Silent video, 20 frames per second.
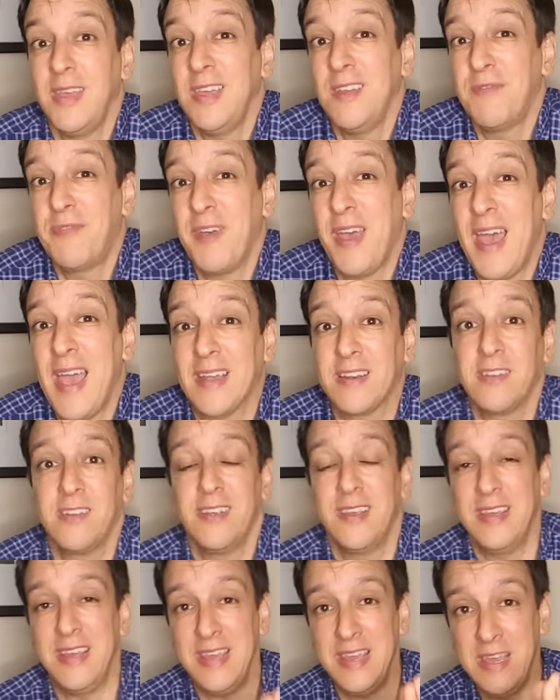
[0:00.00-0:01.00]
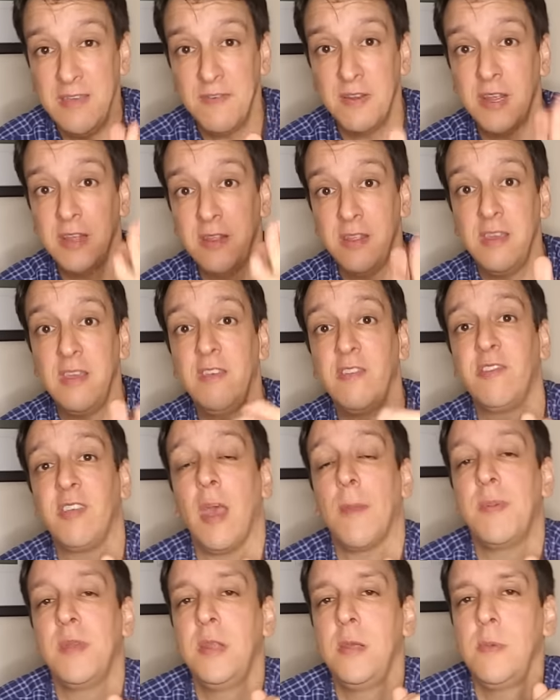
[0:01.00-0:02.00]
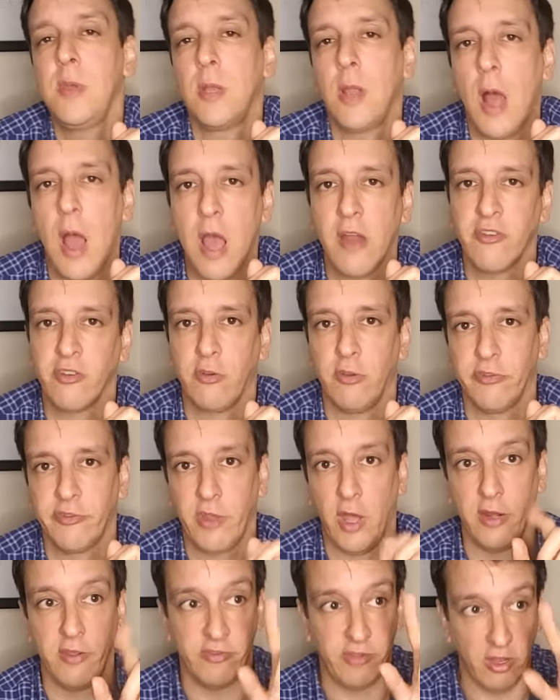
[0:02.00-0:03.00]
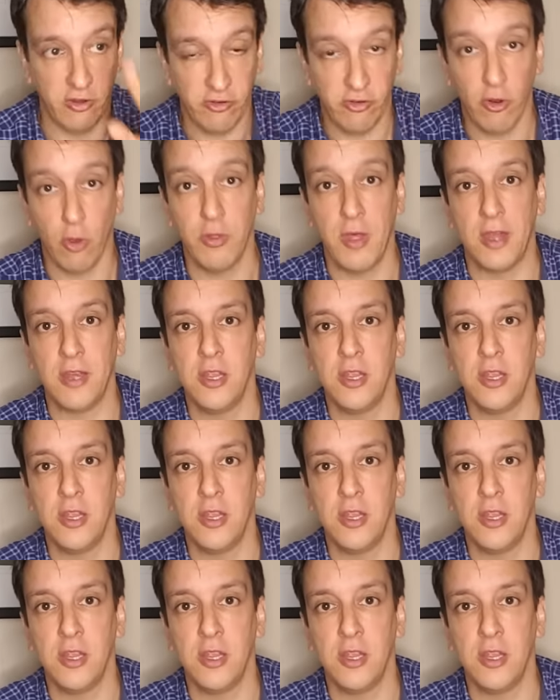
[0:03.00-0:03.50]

In fact, even in these epidemiological studies that show that